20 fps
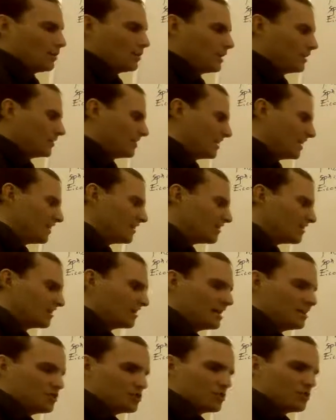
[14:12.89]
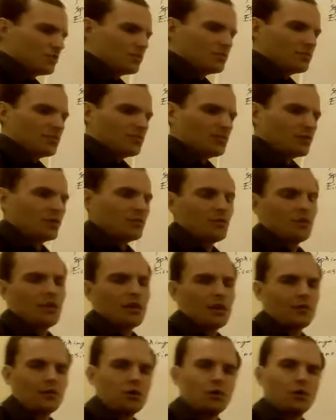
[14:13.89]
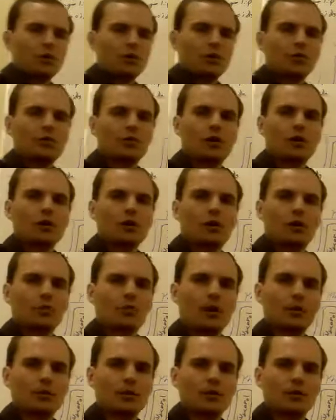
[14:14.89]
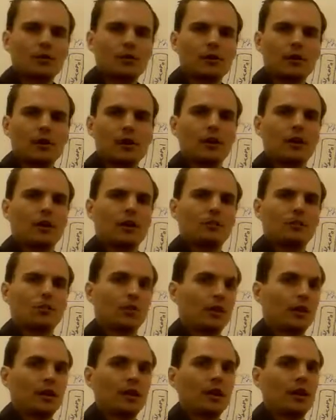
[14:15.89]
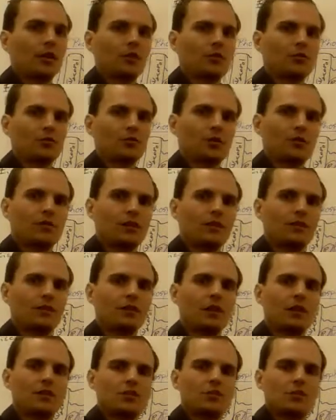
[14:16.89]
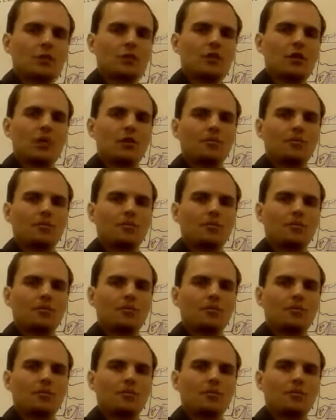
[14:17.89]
It's an insulation. So if you think of cords coated in rubber or any other sort of insulation